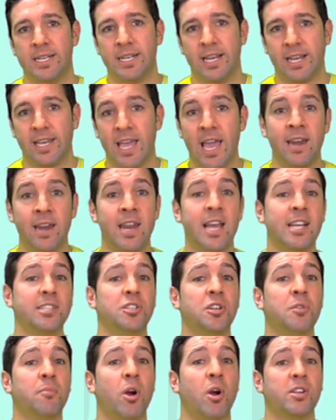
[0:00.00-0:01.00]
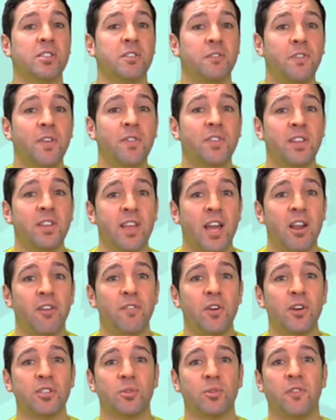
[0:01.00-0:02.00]
Again, next year marks the fiftieth
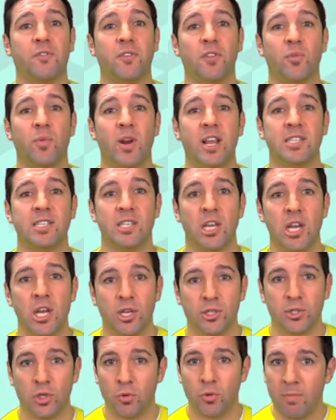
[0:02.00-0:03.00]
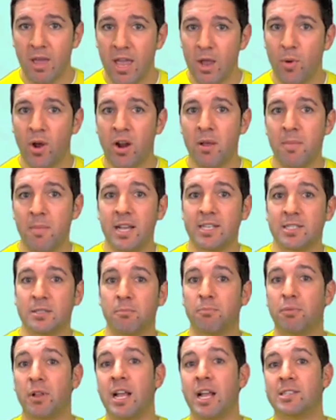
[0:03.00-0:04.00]
anniversary for the race, so you may want to make
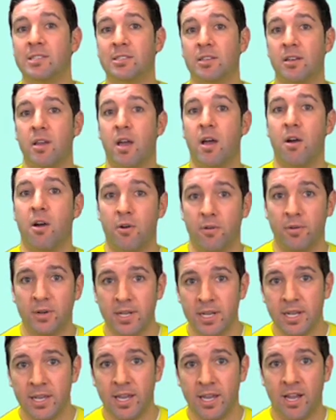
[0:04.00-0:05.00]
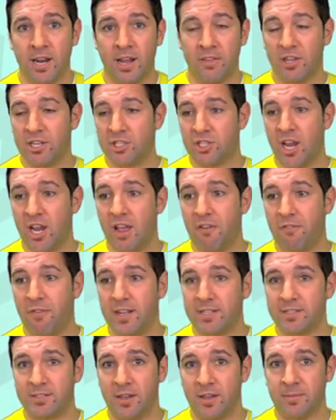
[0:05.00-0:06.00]
some plans to go. And I think J F
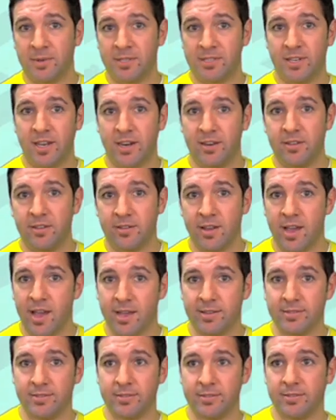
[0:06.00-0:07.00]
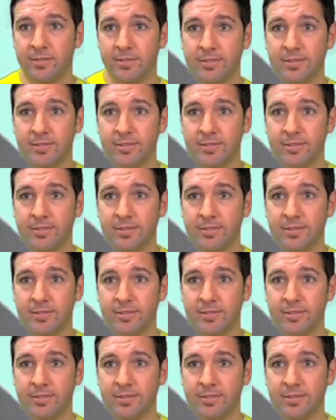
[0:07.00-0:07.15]
had something to say to you guys.